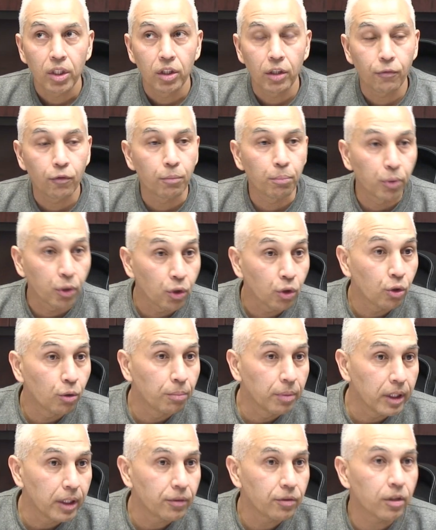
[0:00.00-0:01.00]
different political
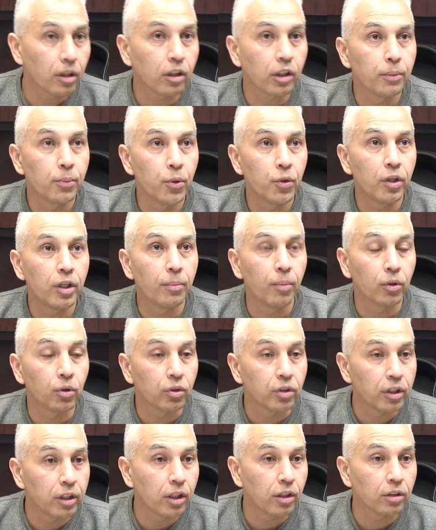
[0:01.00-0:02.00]
beliefs in our community, but
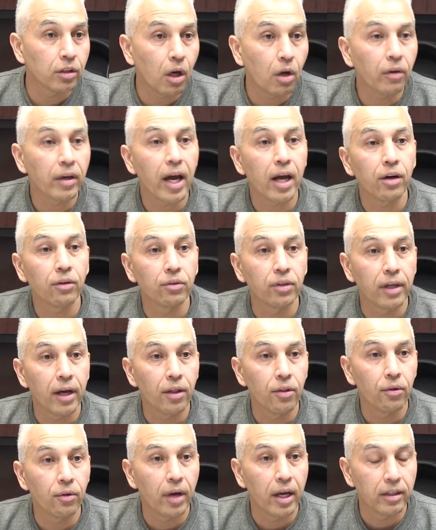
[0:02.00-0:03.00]
to see us all gathered
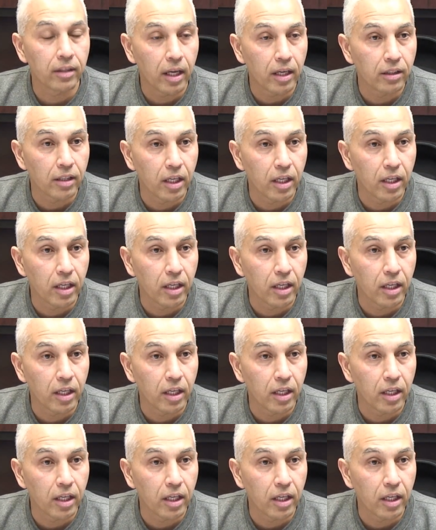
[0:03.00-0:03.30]
together as,